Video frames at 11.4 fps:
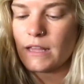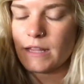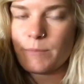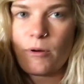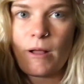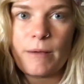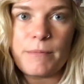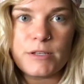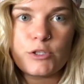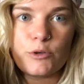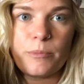they'd probably
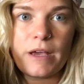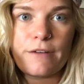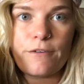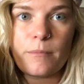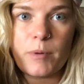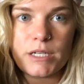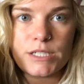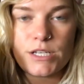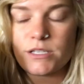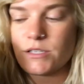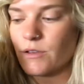be too big for
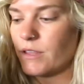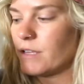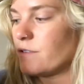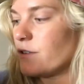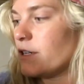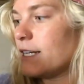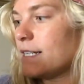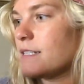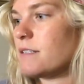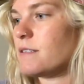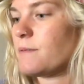bungees, so these are
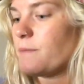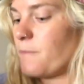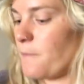nice.